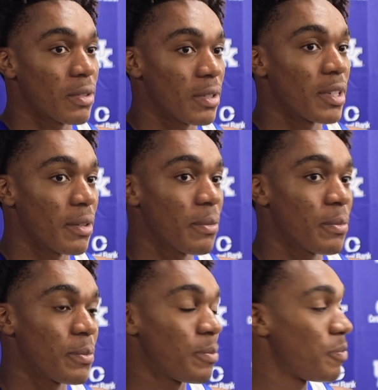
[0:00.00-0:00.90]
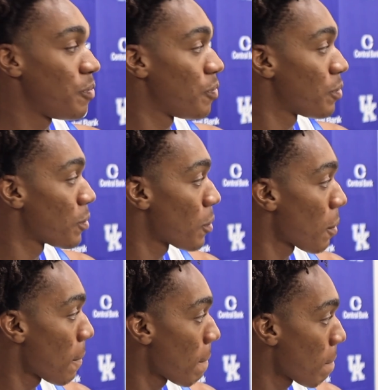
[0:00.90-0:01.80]
When you were picking
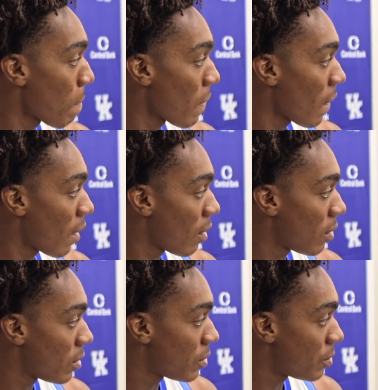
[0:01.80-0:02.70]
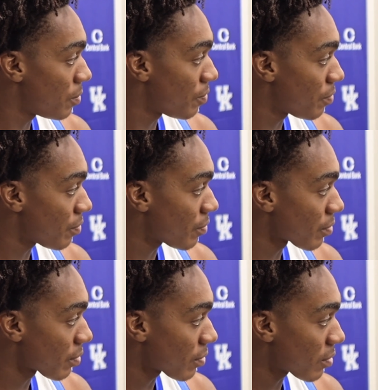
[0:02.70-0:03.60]
Kentucky, how much of a factor was
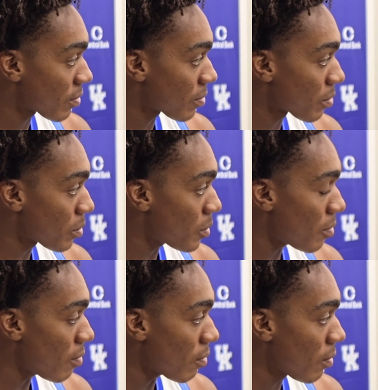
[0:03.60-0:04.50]
that so much of the